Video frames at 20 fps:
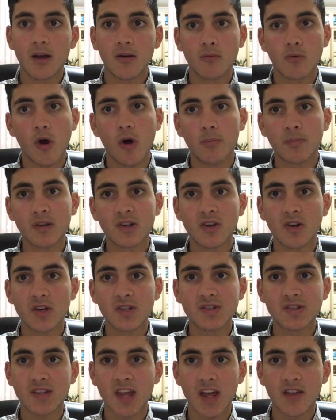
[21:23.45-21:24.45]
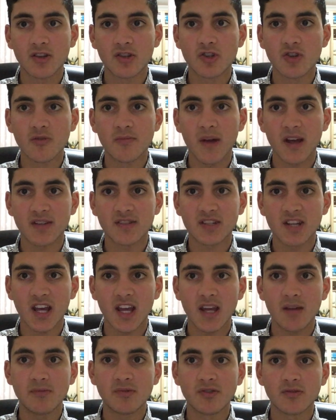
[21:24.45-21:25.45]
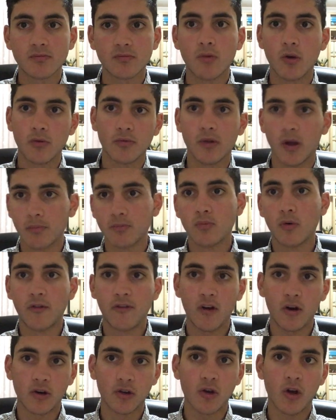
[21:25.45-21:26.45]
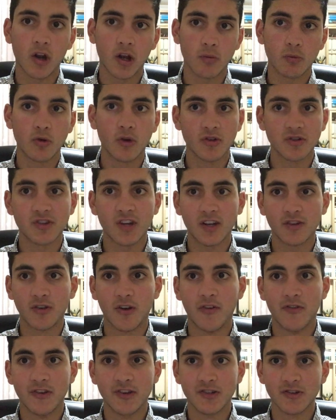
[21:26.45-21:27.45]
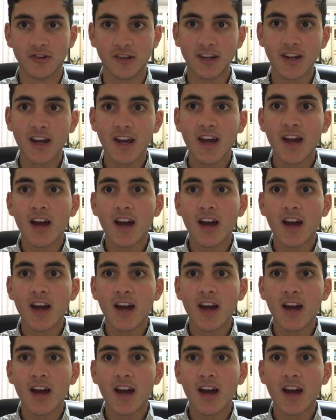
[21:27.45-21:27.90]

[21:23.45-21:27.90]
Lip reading: Well, because they're the 2 best teams. Well, I'm referring to Collingwood, not Saints, obviously.